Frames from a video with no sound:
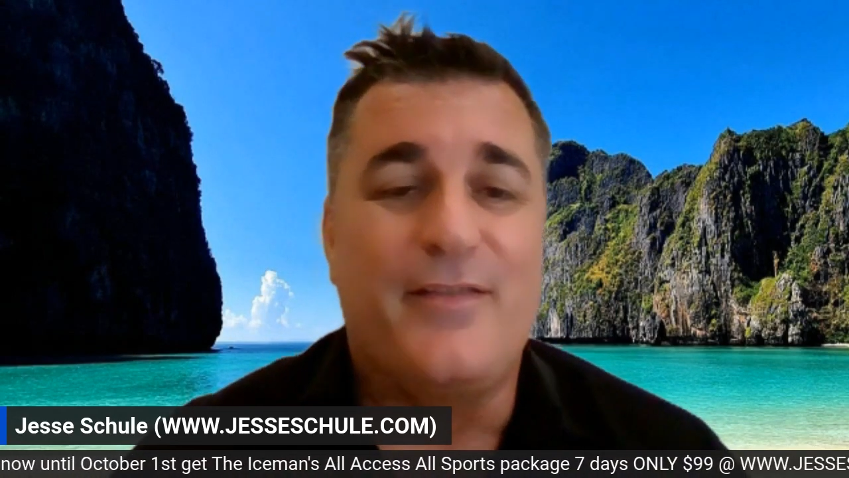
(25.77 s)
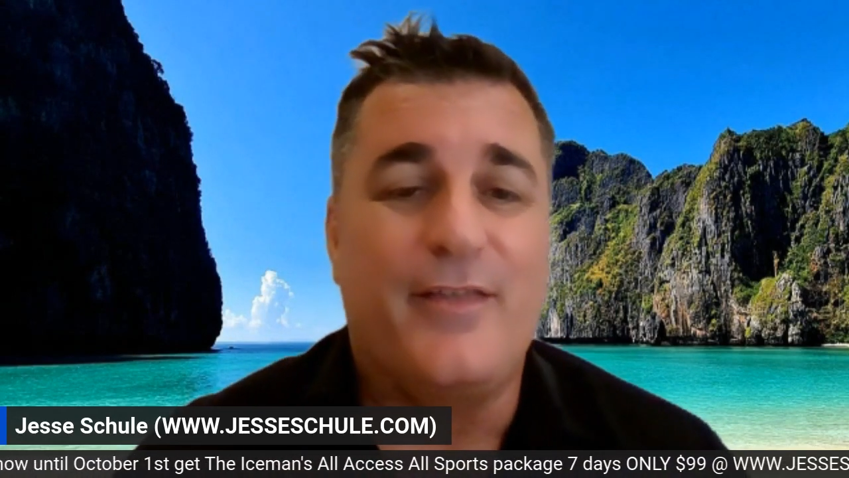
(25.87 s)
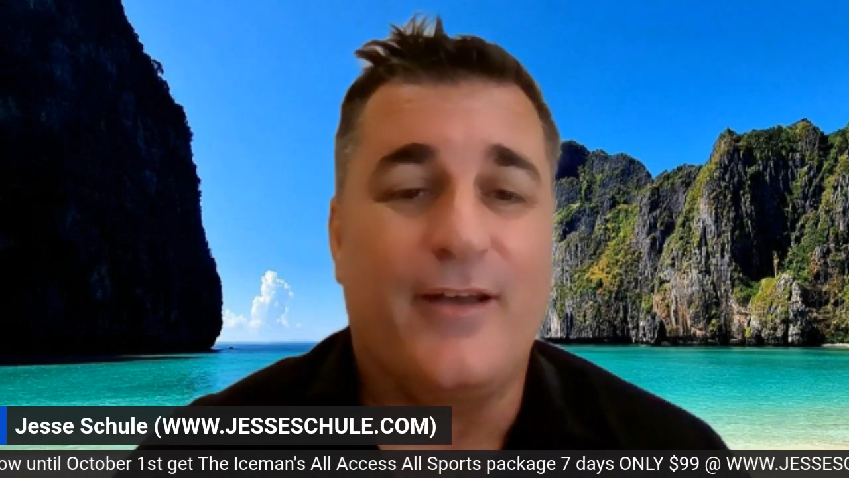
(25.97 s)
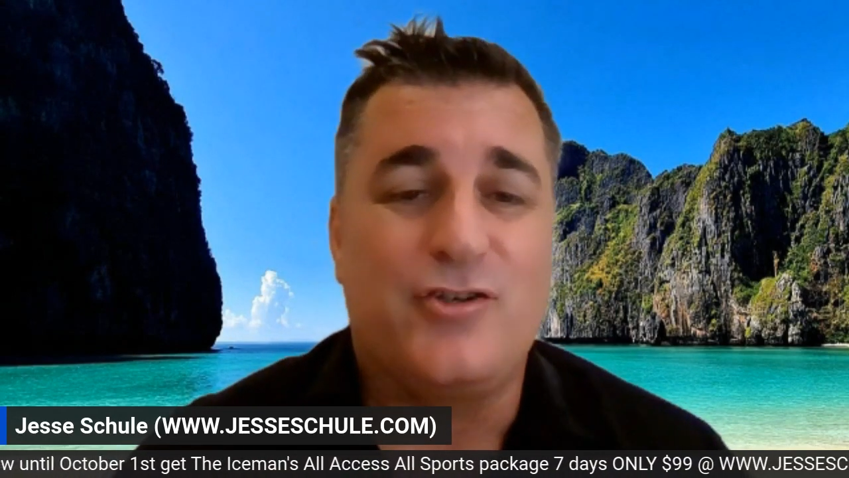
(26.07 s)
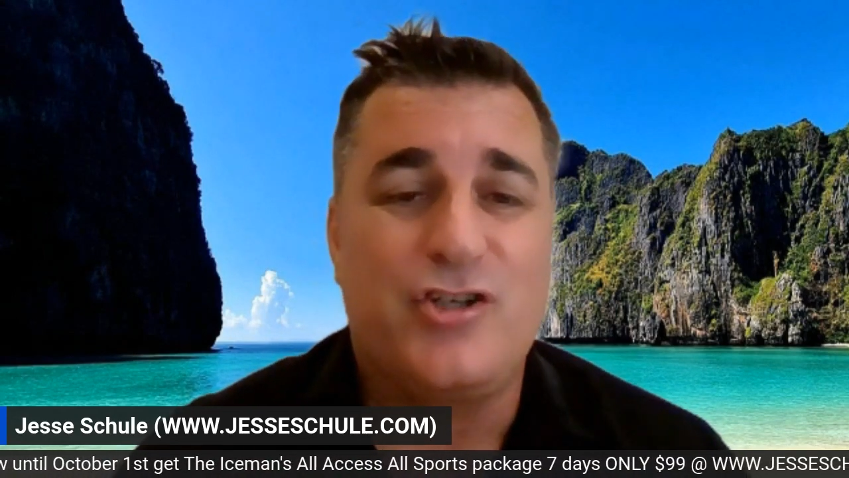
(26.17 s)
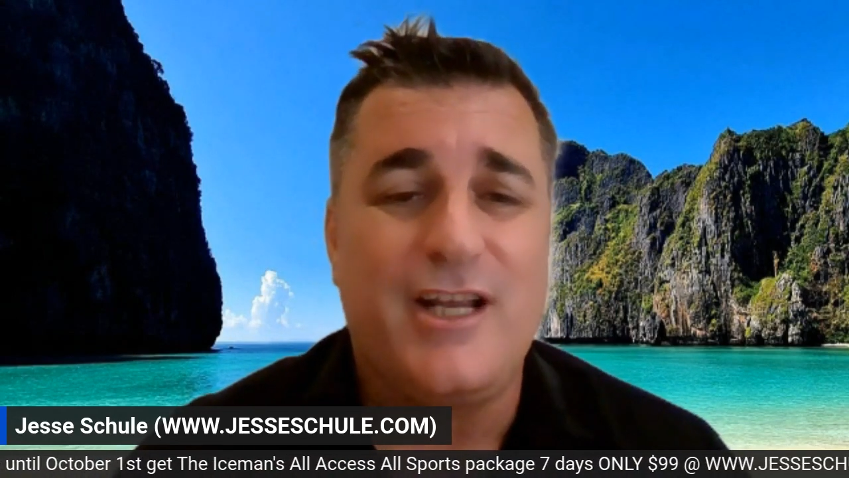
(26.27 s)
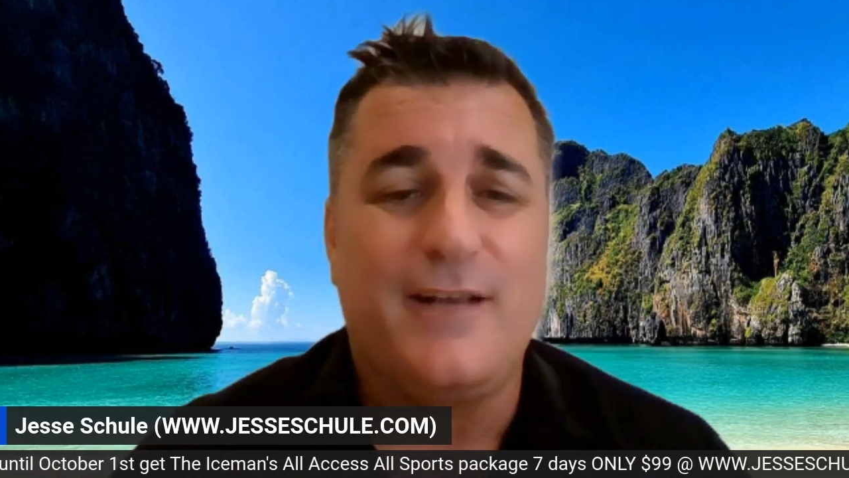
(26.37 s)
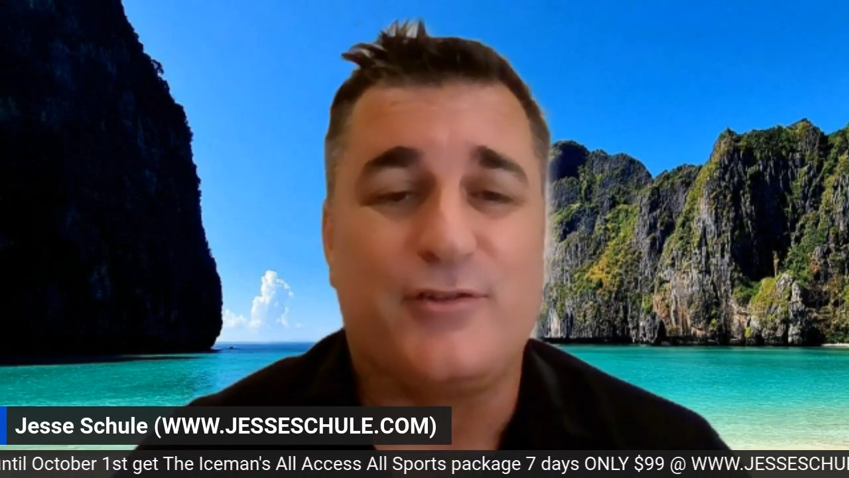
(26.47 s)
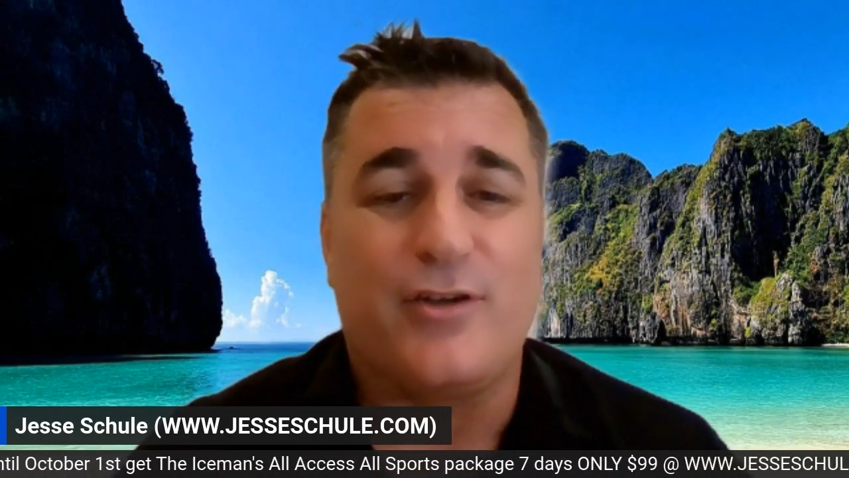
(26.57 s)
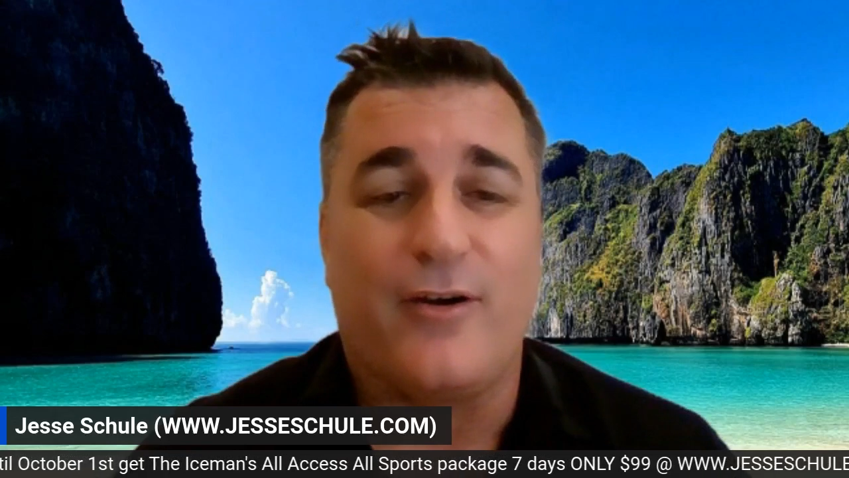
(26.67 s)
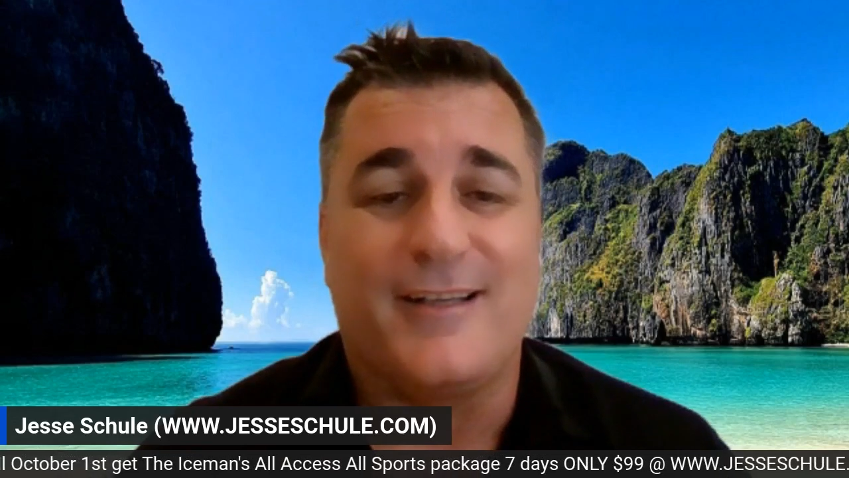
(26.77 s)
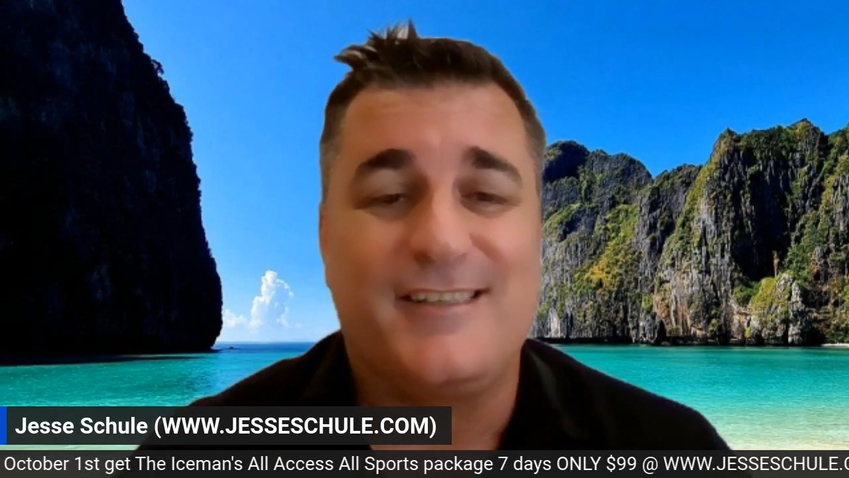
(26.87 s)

The Chiefs are a